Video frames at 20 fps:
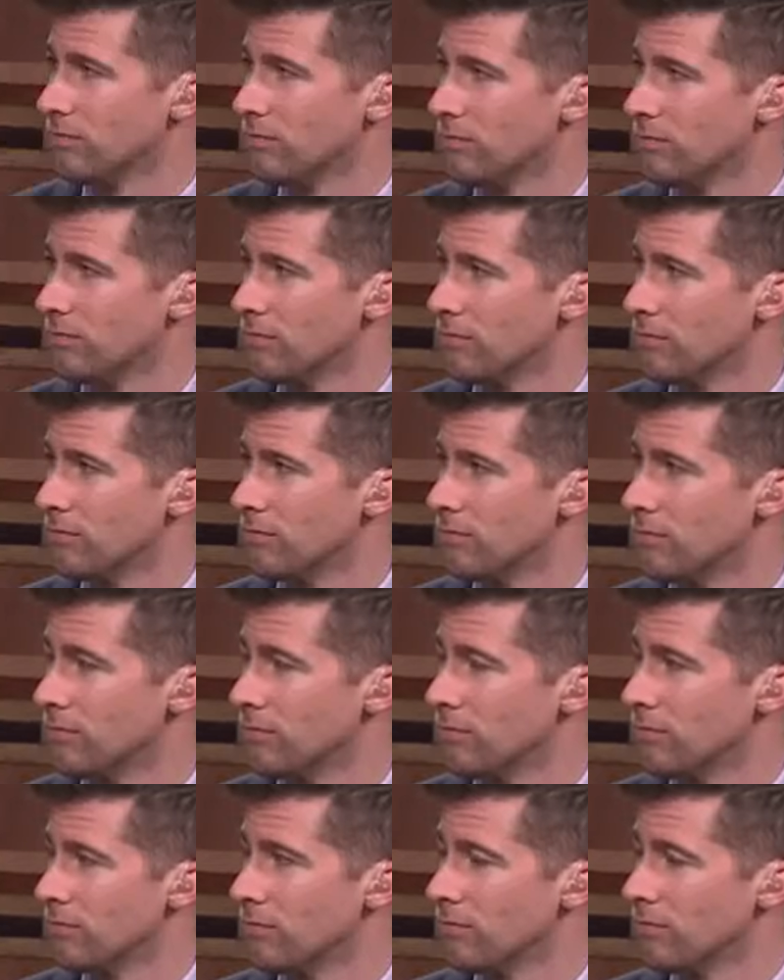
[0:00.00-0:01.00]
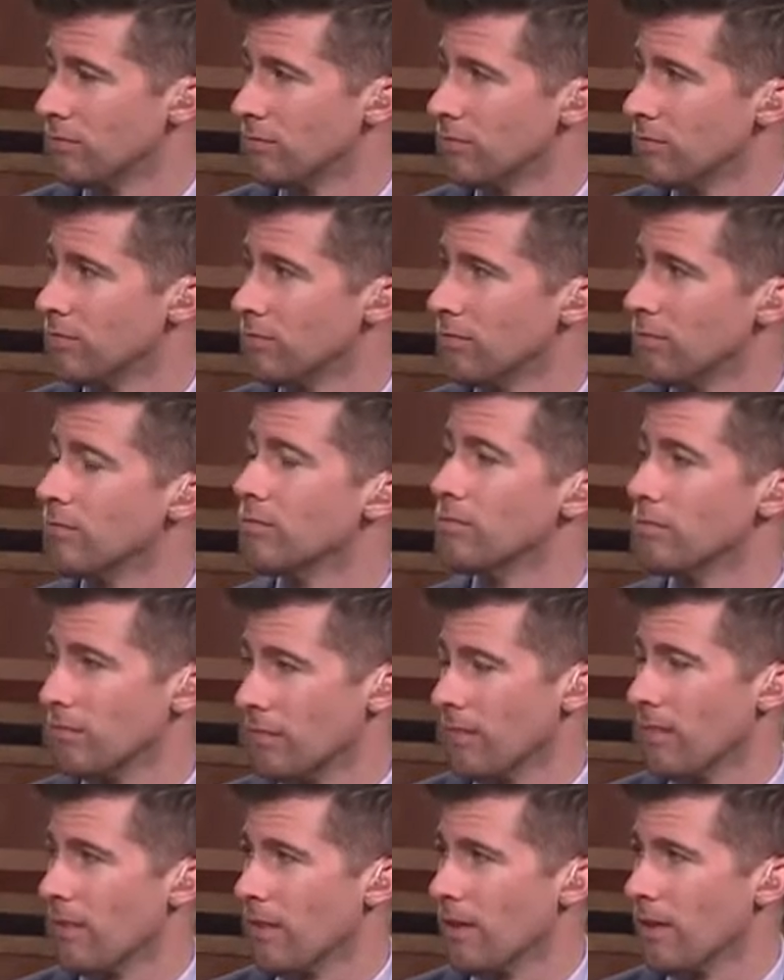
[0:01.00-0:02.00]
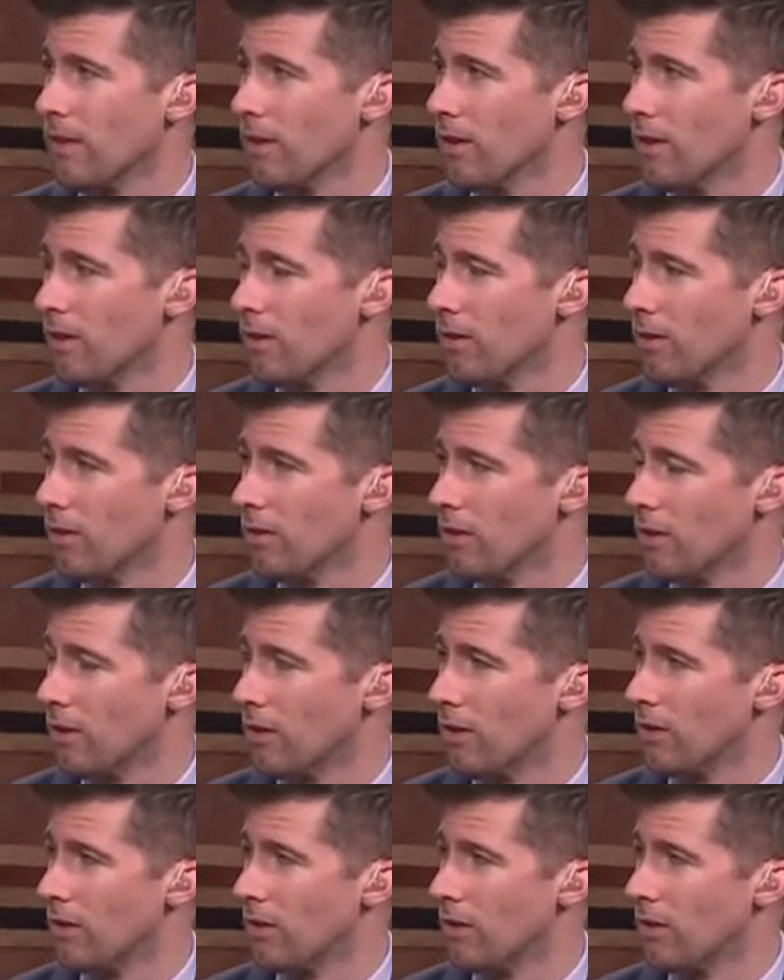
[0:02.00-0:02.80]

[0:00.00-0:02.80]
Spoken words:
This person isn't speaking.